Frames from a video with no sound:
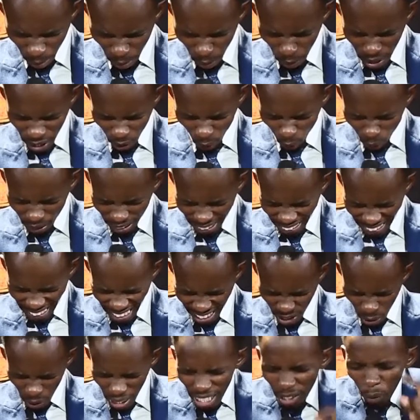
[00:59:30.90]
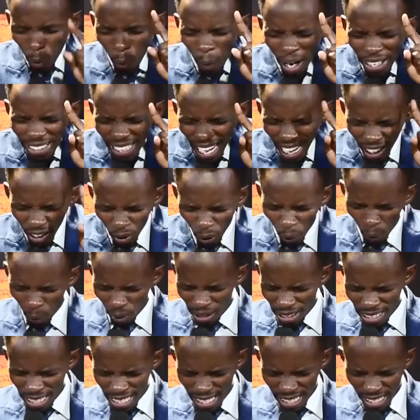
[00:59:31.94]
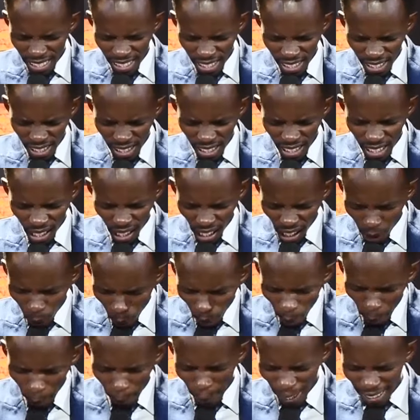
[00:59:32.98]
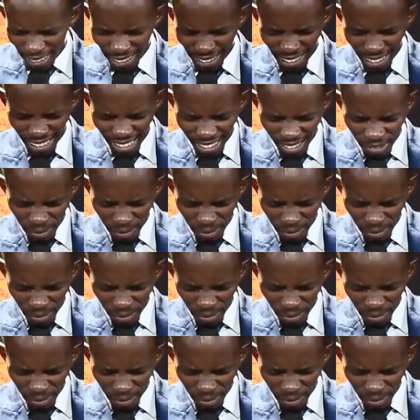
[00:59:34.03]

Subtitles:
May we continue in one accord, in one mind.